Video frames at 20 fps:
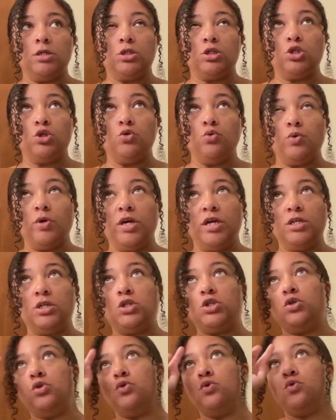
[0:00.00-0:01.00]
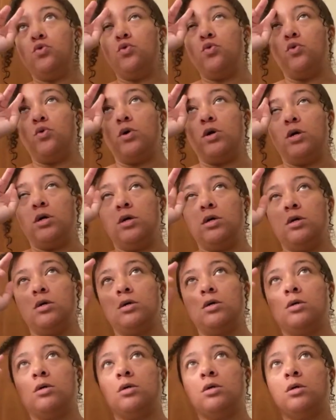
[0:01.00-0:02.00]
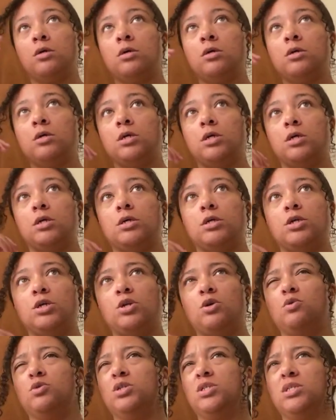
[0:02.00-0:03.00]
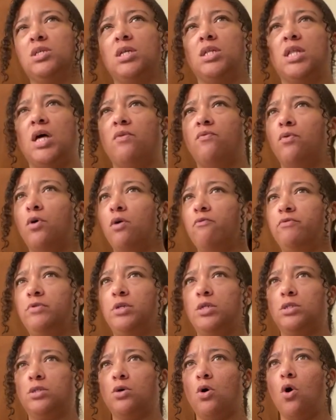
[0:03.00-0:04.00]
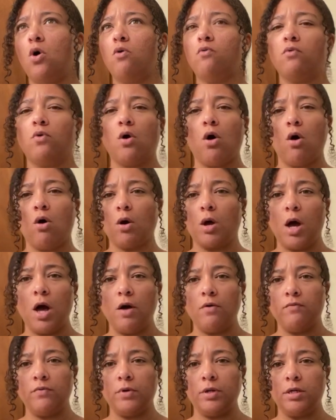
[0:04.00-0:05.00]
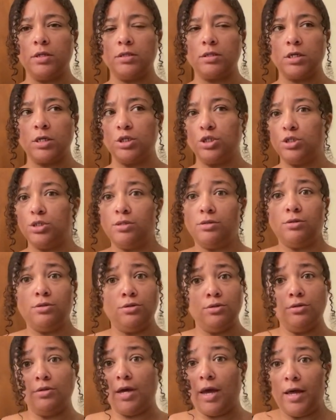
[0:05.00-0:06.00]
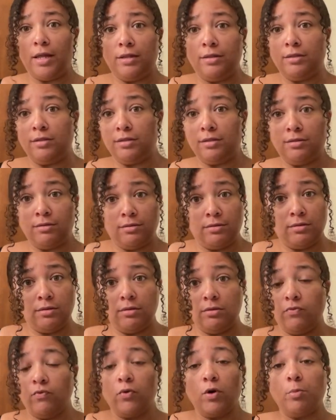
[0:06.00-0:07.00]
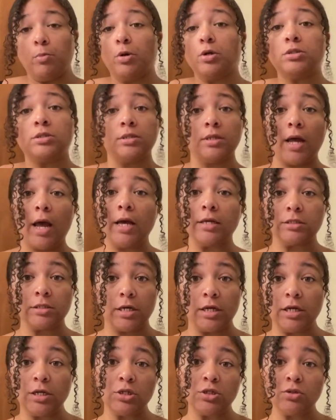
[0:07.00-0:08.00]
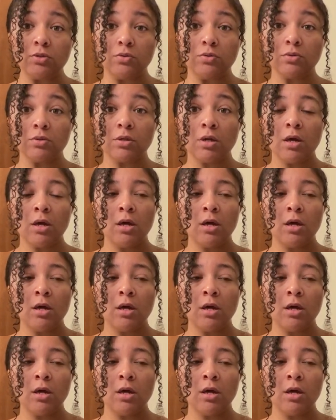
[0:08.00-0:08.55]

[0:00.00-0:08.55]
to get to, you know, just a level of just overall confidence because for a person that has skin issues,